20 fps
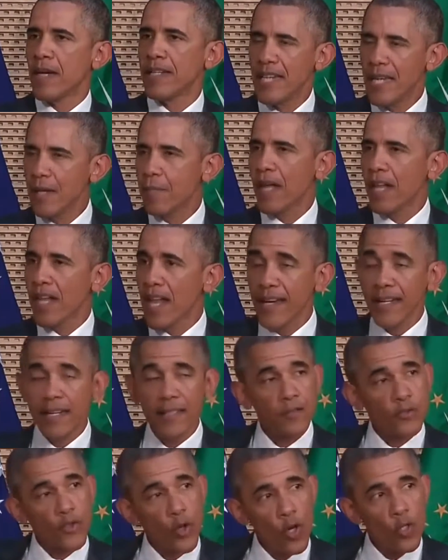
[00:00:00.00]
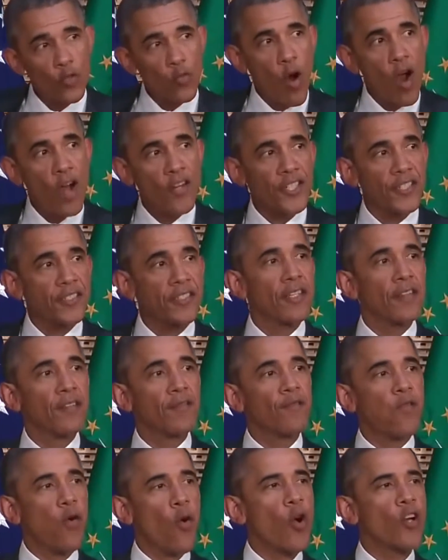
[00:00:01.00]
Madiba, like George
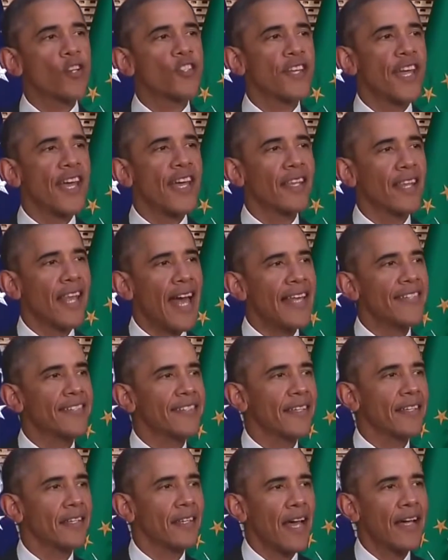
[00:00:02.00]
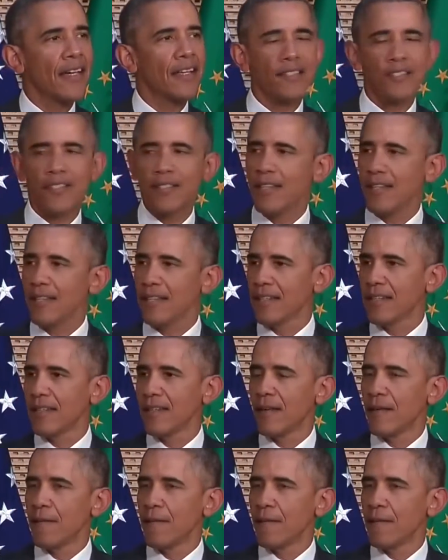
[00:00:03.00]
Washington, forged a lasting legacy,